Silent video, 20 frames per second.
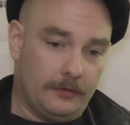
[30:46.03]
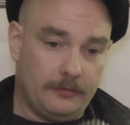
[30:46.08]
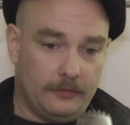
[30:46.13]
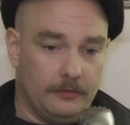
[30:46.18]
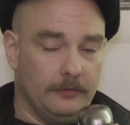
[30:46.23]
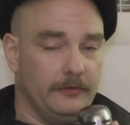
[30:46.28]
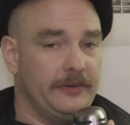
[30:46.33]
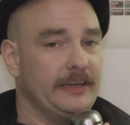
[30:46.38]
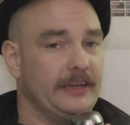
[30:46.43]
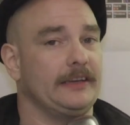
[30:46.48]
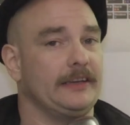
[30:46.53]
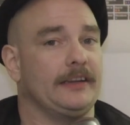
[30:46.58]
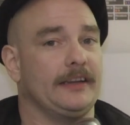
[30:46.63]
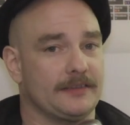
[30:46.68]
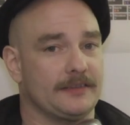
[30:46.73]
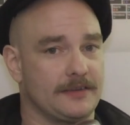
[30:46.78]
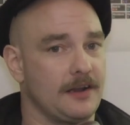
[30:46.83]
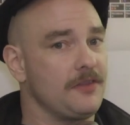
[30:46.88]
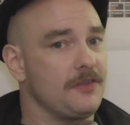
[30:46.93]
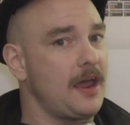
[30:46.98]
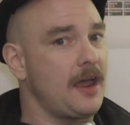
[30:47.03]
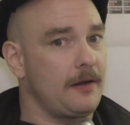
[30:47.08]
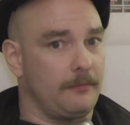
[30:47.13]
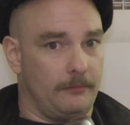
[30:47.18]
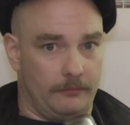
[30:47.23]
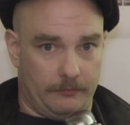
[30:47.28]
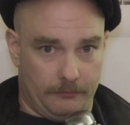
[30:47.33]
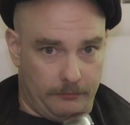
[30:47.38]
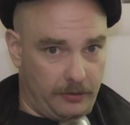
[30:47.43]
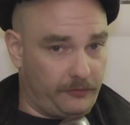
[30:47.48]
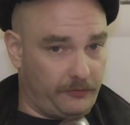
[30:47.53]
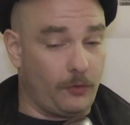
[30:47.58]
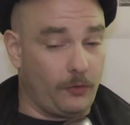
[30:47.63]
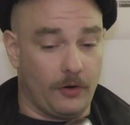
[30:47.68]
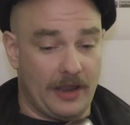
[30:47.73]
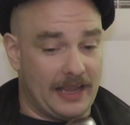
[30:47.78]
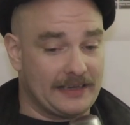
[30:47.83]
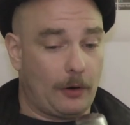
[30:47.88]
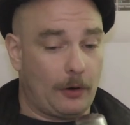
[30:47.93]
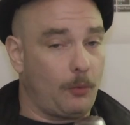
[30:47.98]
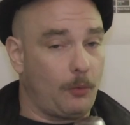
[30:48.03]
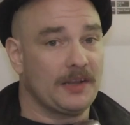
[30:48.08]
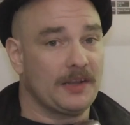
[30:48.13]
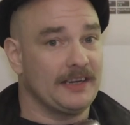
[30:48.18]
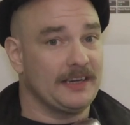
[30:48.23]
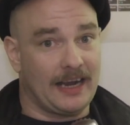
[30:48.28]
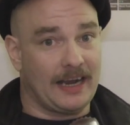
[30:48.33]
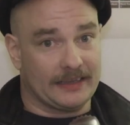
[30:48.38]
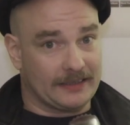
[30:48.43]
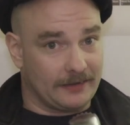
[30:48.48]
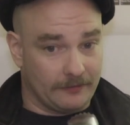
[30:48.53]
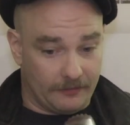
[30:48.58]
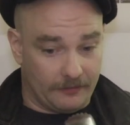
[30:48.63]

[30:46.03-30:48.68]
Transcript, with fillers: D&D has done that before. That's how WotC got the,